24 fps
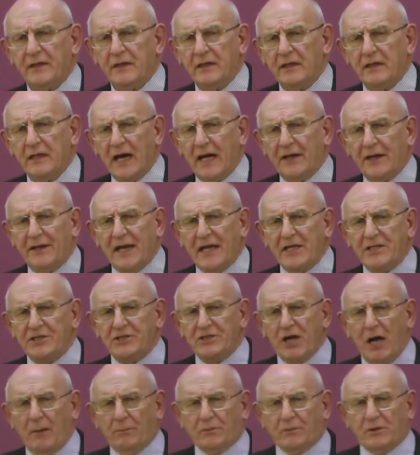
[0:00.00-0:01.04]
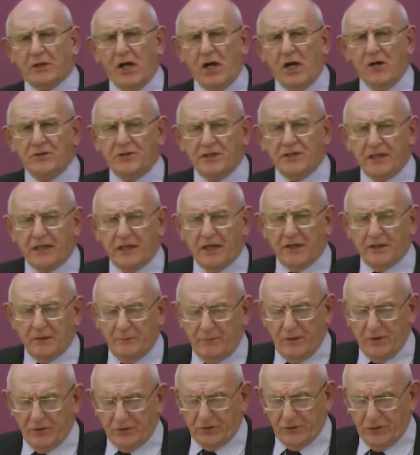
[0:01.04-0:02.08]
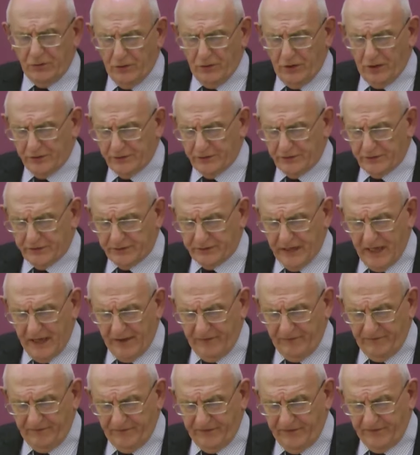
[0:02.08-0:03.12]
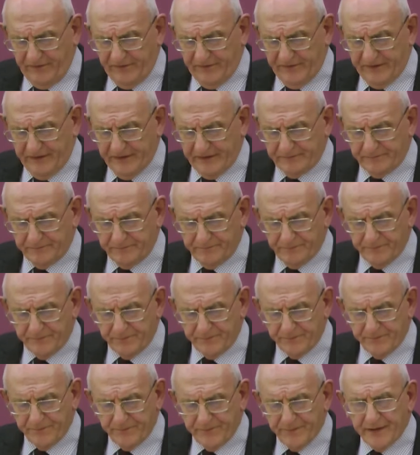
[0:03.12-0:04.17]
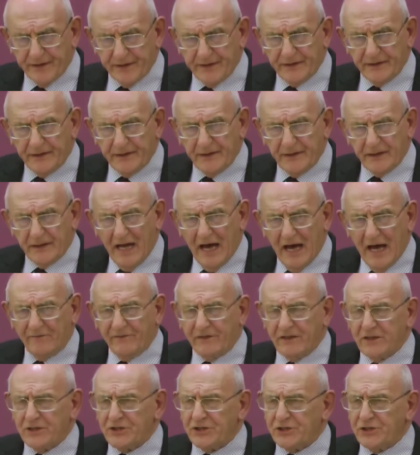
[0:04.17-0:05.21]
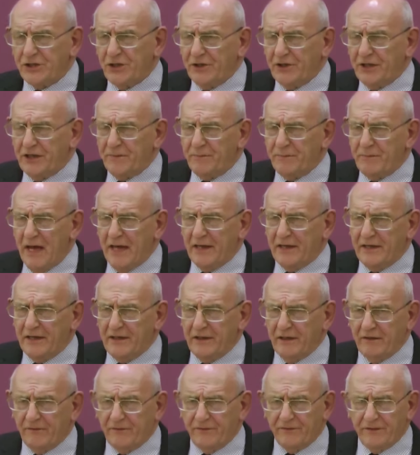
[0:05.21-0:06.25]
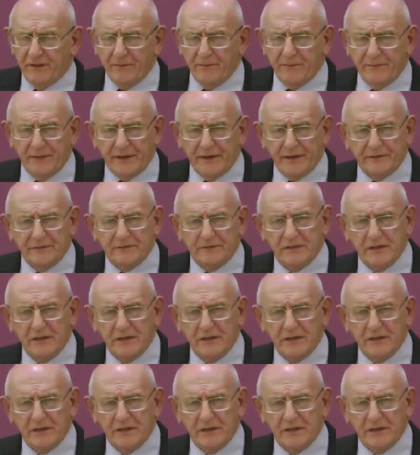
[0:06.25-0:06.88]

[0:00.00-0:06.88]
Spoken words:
And I stopped counting at about 250. Having studied many of them and